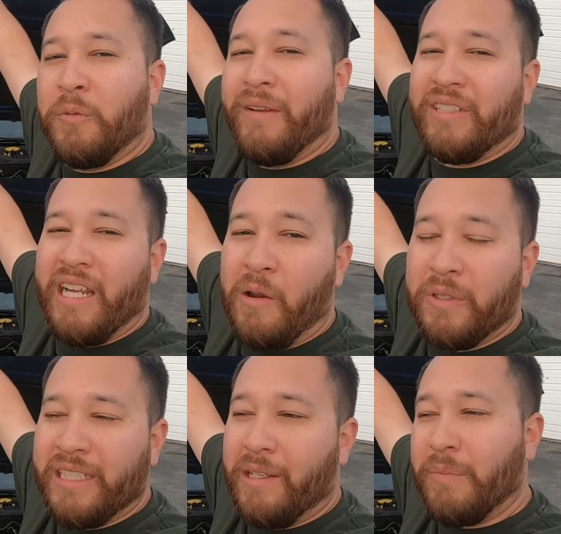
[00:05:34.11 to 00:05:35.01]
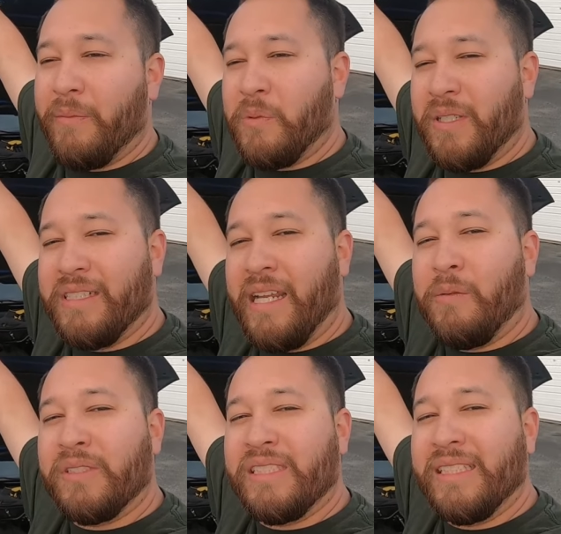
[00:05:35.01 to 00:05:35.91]
We haven't got one yet. Maybe one day
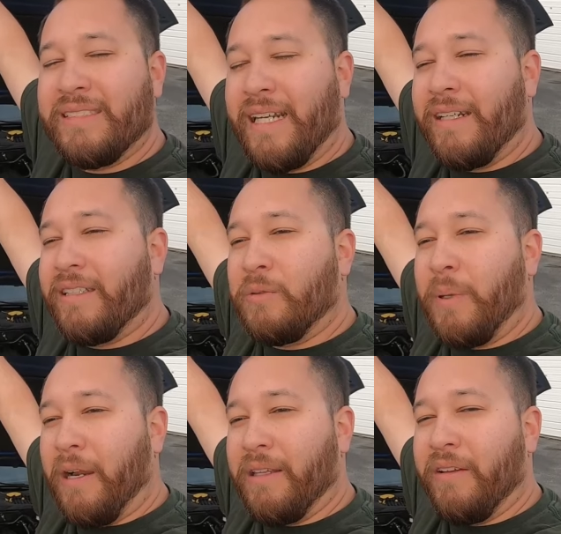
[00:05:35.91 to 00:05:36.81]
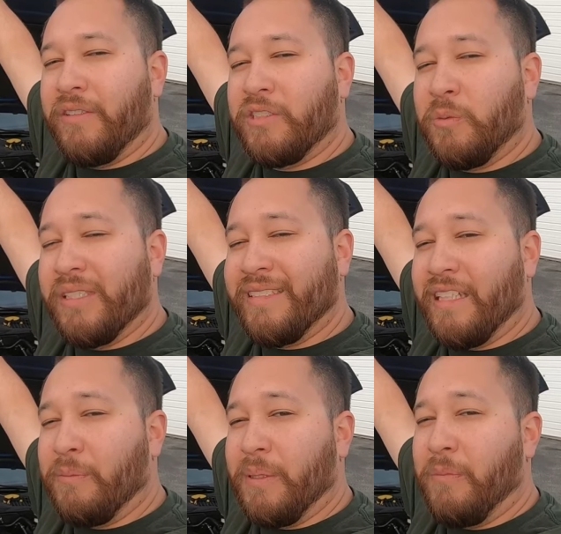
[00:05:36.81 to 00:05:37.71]
when she gets tired of this power level and she wants a
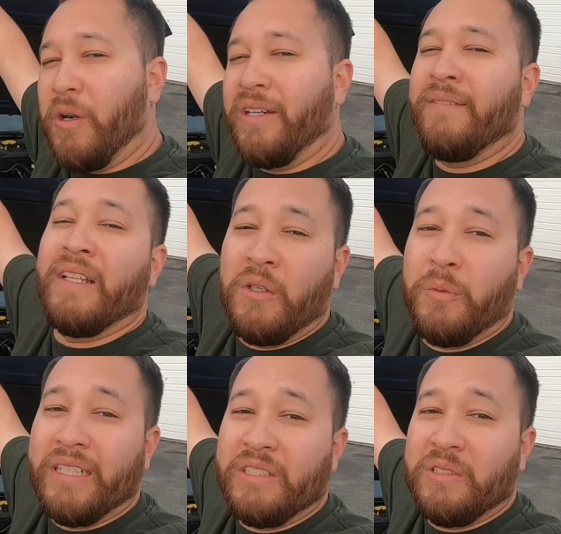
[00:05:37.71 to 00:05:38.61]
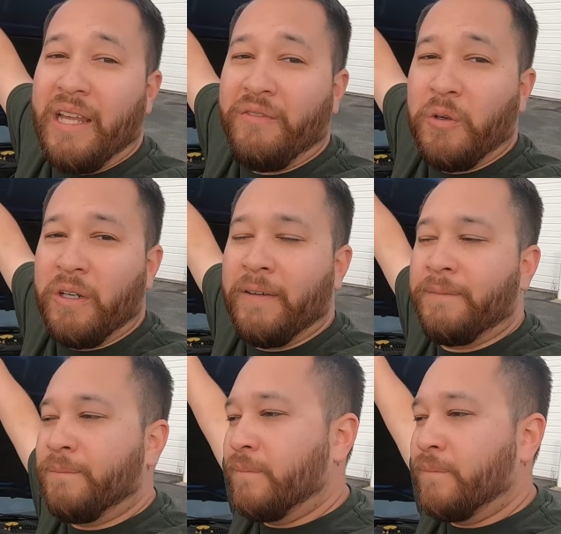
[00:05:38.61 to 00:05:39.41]
little bit more, we can do that for her.